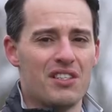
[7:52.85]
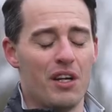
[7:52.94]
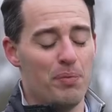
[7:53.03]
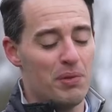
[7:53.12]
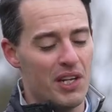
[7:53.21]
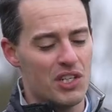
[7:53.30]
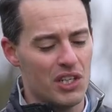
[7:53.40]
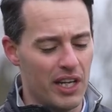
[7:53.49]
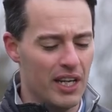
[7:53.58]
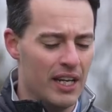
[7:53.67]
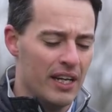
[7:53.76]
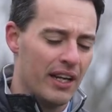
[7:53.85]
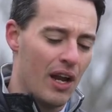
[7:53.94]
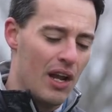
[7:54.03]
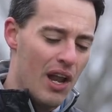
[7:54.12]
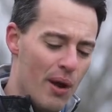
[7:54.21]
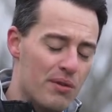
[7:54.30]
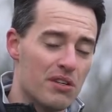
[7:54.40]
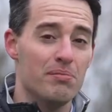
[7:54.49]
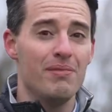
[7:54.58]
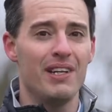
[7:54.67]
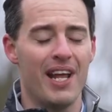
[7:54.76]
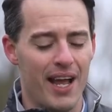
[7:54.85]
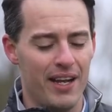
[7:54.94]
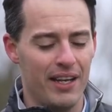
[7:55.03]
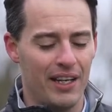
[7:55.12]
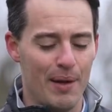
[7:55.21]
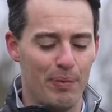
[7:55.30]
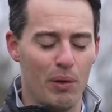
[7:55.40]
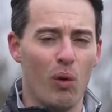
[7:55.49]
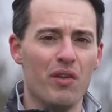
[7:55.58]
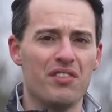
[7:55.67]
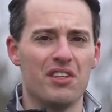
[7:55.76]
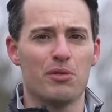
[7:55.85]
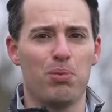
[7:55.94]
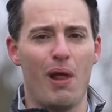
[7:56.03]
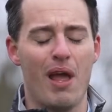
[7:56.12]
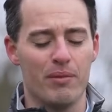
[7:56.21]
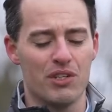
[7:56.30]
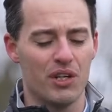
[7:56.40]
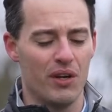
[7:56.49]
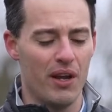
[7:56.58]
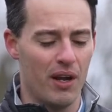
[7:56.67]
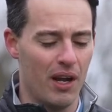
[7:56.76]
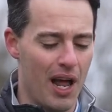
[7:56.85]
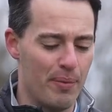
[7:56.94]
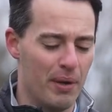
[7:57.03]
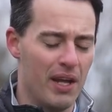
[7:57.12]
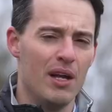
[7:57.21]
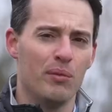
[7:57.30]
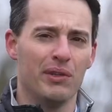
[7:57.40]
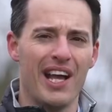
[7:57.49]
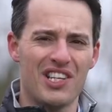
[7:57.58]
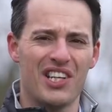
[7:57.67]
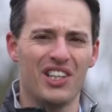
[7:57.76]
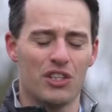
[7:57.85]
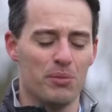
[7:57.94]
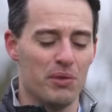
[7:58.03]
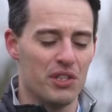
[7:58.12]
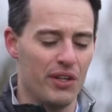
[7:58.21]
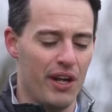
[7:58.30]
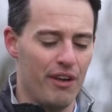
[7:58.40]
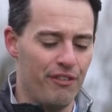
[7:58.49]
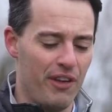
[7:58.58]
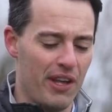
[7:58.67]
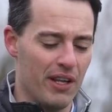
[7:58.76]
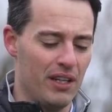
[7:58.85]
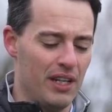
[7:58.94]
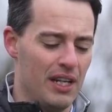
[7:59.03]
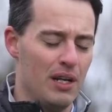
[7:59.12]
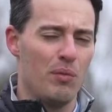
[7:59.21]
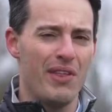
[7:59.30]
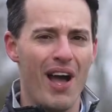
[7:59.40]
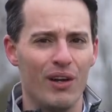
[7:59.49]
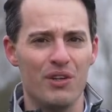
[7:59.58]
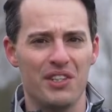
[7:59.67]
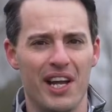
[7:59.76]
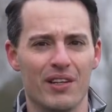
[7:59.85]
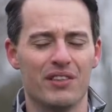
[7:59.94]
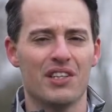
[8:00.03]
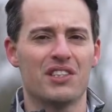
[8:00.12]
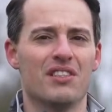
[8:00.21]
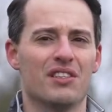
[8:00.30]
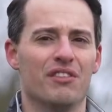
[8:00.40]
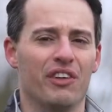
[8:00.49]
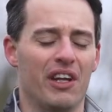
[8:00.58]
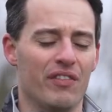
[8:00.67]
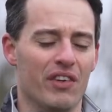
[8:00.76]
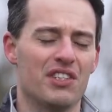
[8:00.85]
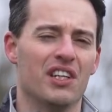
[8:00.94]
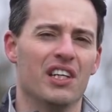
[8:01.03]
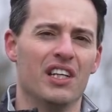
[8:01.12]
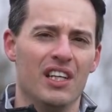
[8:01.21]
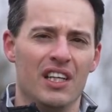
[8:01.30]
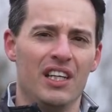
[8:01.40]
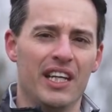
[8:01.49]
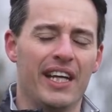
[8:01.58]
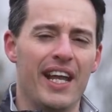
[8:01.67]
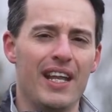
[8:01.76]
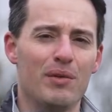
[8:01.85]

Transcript: So potentially, you know, low to mid-handicapper wanting to play a Mizuno club with that signature Mizuno feel without losing out on distance and forgiveness, you're going to get it